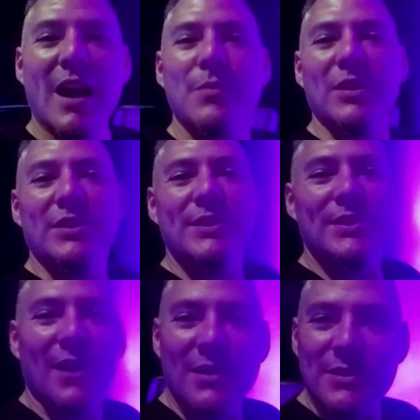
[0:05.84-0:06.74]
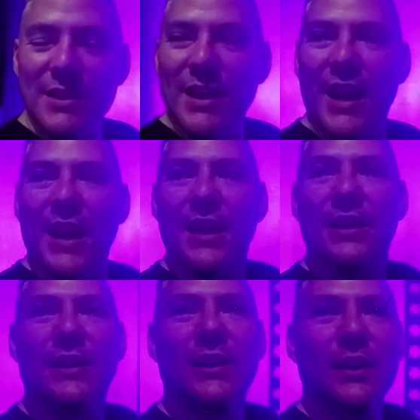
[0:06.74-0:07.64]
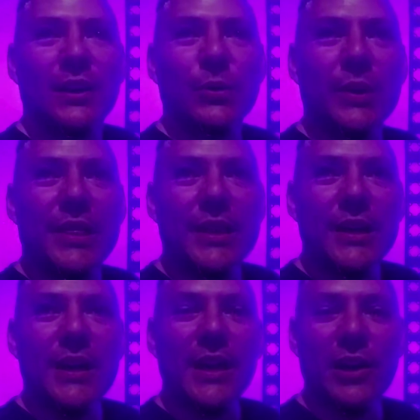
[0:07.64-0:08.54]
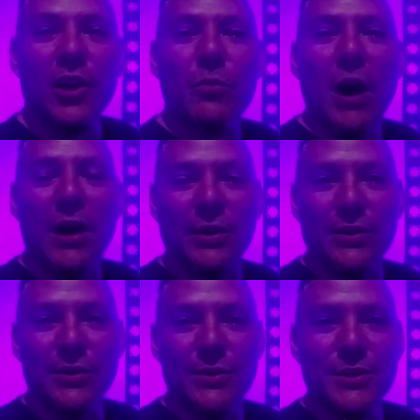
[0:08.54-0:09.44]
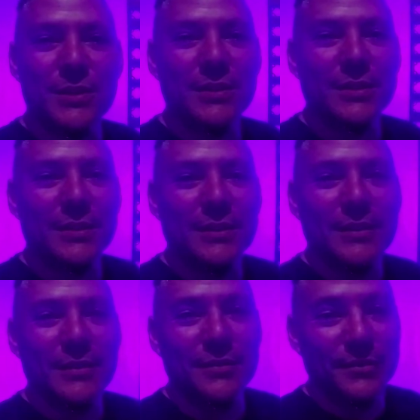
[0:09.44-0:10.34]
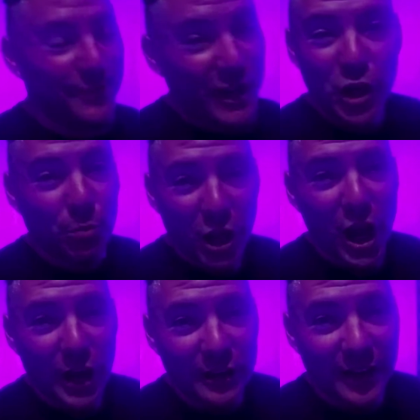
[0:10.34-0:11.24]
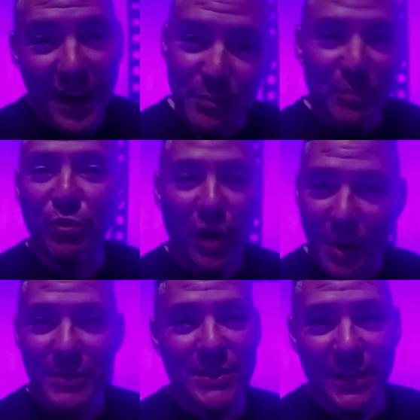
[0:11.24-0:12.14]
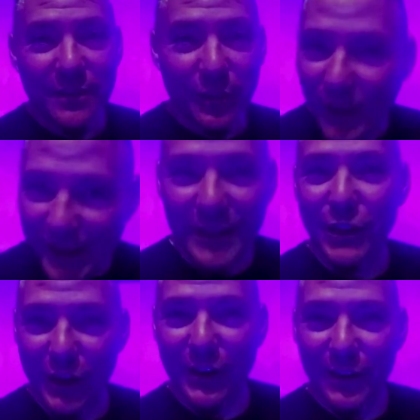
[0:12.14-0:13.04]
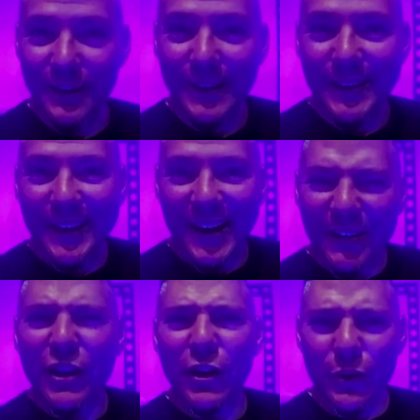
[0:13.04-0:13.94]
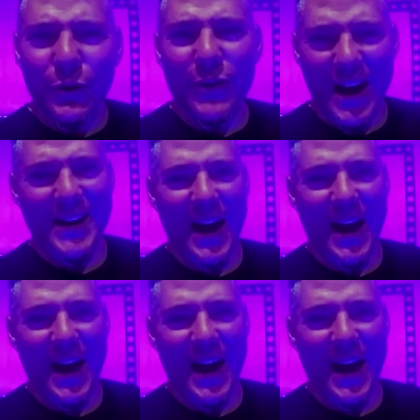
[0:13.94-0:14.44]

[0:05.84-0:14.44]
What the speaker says: I would start today with the in-ear monitors video blog that I've been promising for like a year, and I'm going to do it right